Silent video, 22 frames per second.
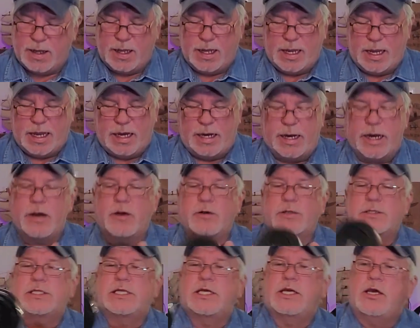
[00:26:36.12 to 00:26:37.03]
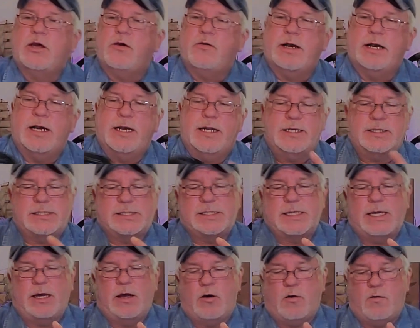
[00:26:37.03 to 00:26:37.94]
And here's the unit
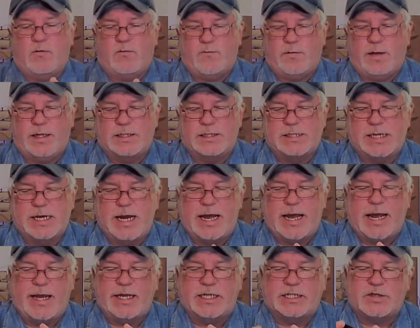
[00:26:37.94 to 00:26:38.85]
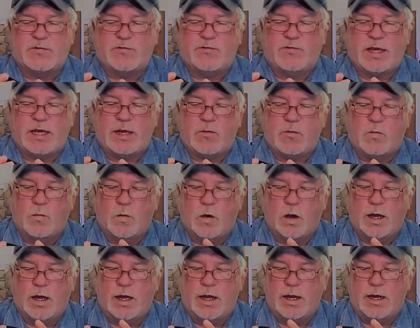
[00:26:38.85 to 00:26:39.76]
itself. It's an
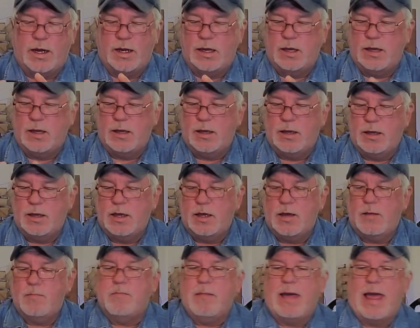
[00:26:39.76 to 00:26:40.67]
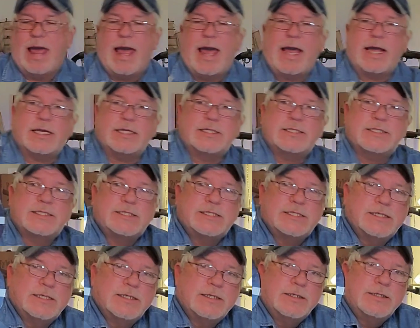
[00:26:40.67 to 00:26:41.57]
HV1
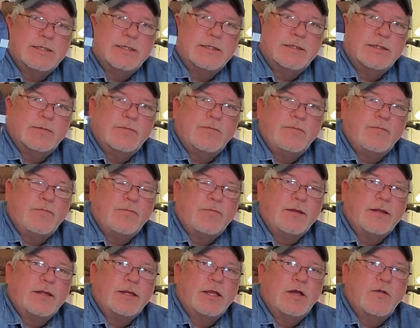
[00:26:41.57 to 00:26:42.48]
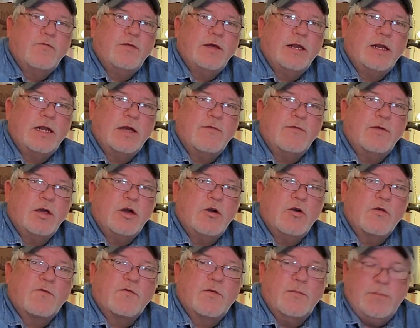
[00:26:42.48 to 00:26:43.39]
Max, if any of
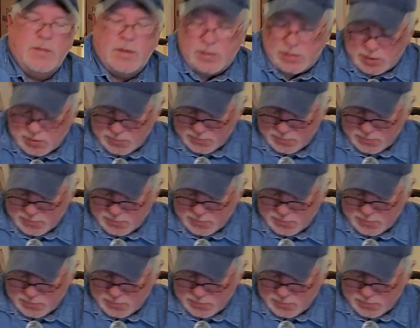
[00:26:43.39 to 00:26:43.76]
you are familiar